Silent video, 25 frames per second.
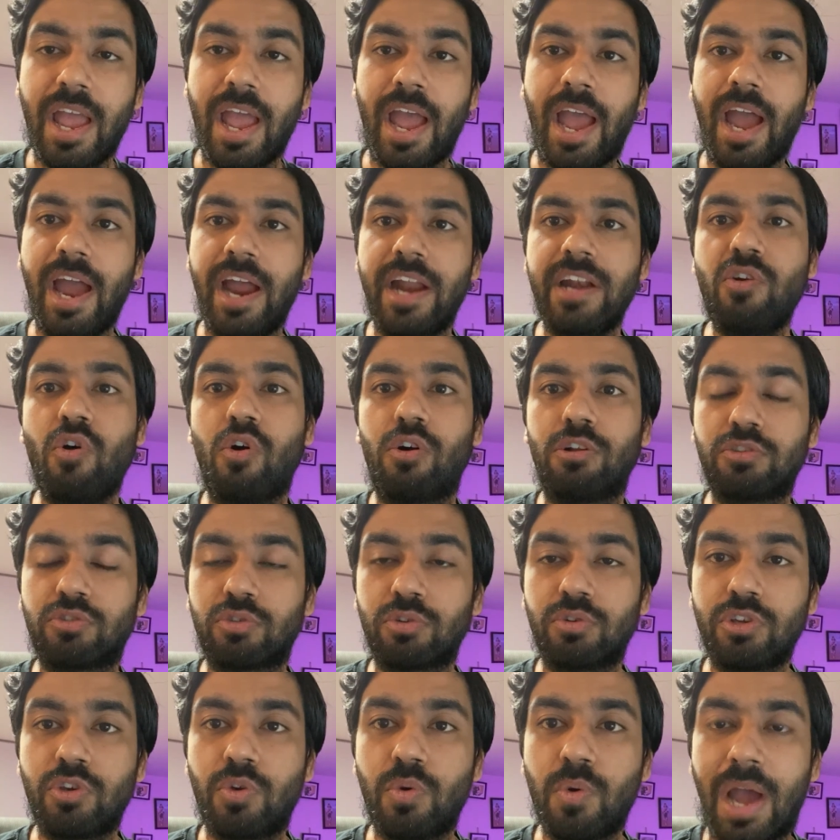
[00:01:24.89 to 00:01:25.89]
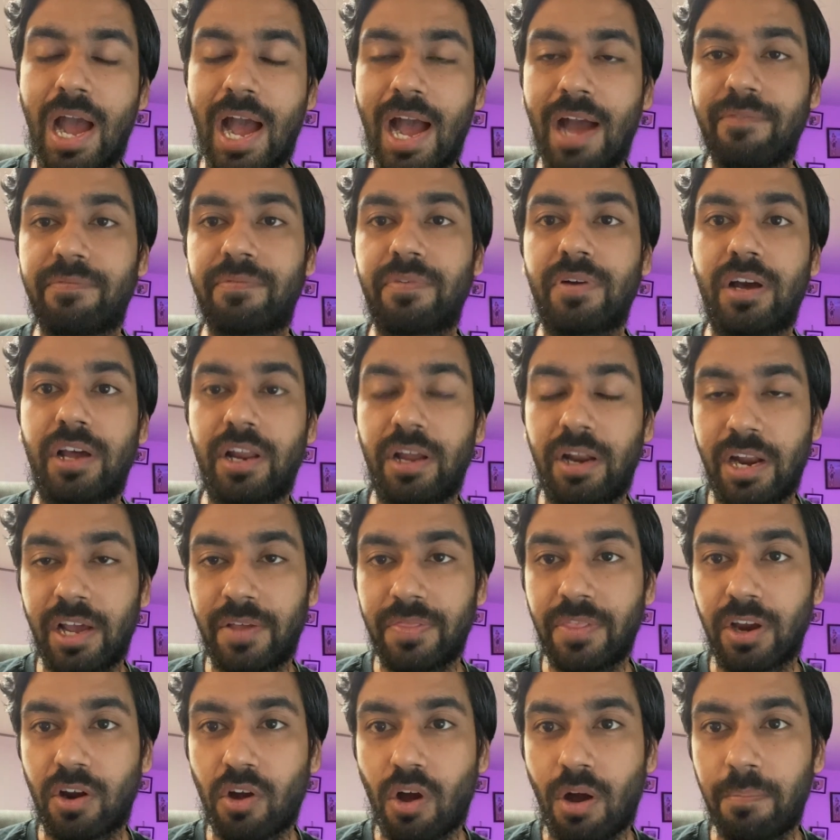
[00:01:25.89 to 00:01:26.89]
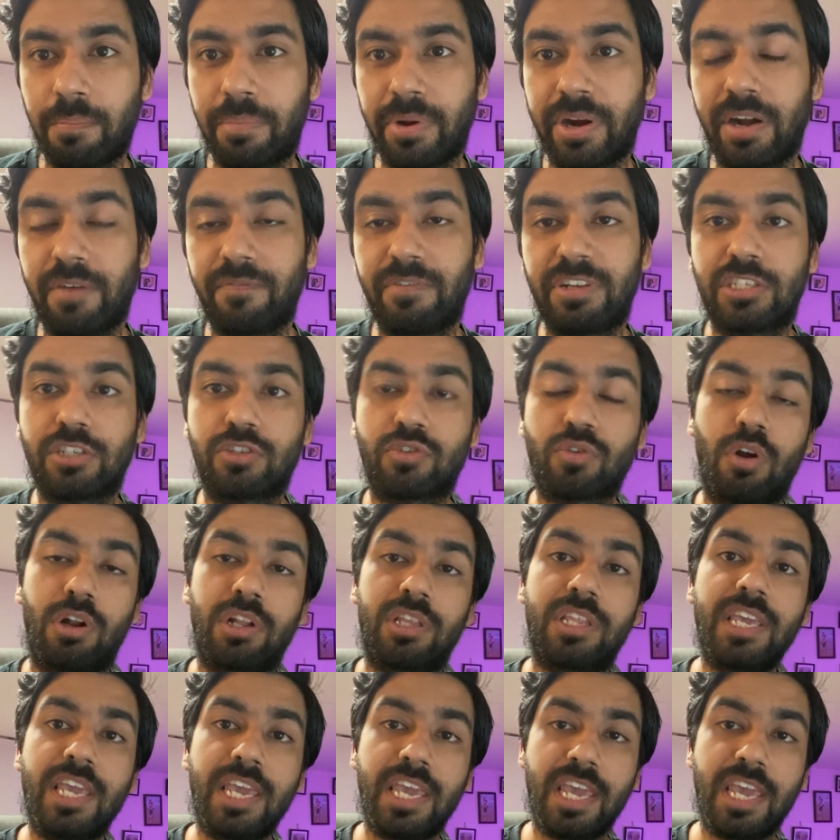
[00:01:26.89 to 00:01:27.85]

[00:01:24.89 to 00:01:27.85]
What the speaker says: And also you have another component which is called the